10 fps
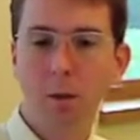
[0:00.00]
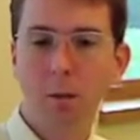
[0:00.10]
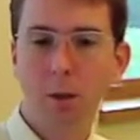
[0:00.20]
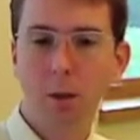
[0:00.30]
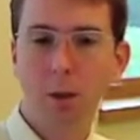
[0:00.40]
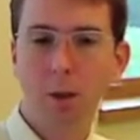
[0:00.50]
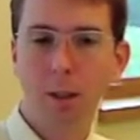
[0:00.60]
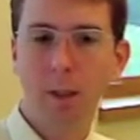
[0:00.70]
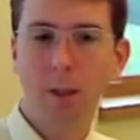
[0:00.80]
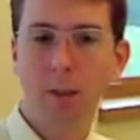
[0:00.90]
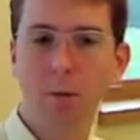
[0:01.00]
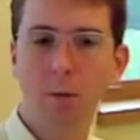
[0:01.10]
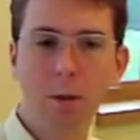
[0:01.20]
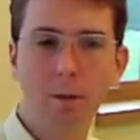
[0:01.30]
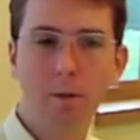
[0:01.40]
which is
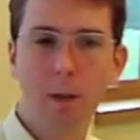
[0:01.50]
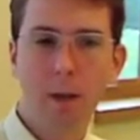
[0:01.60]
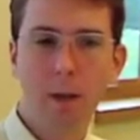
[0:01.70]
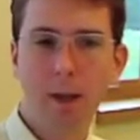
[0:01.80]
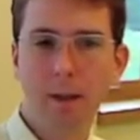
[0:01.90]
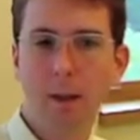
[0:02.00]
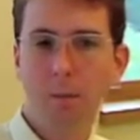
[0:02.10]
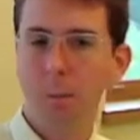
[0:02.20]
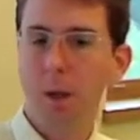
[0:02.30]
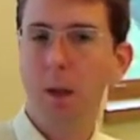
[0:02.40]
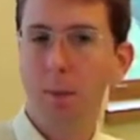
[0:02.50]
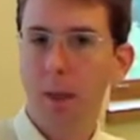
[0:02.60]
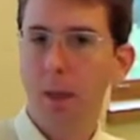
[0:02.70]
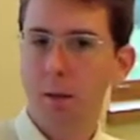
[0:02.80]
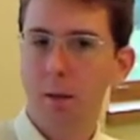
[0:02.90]
sort of, I think,
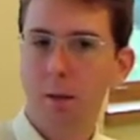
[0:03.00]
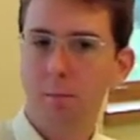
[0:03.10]
becoming